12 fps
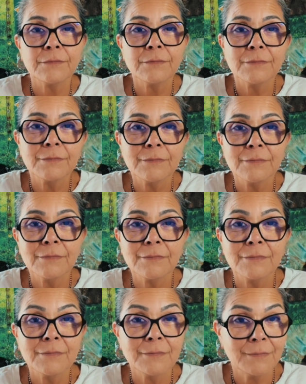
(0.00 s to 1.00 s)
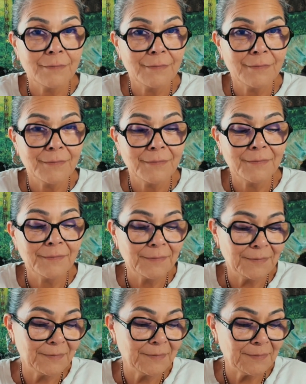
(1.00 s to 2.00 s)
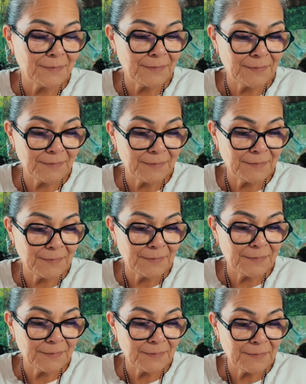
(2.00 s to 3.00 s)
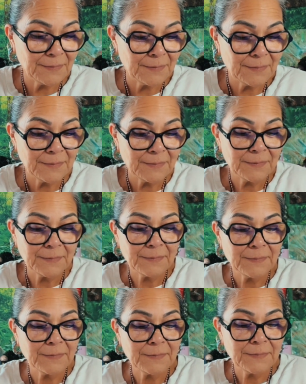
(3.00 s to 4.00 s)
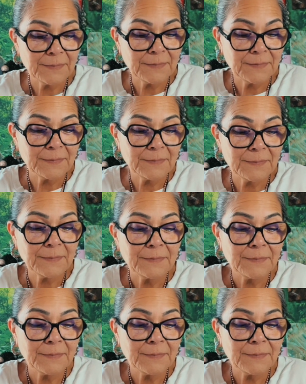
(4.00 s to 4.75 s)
Nobody speaks.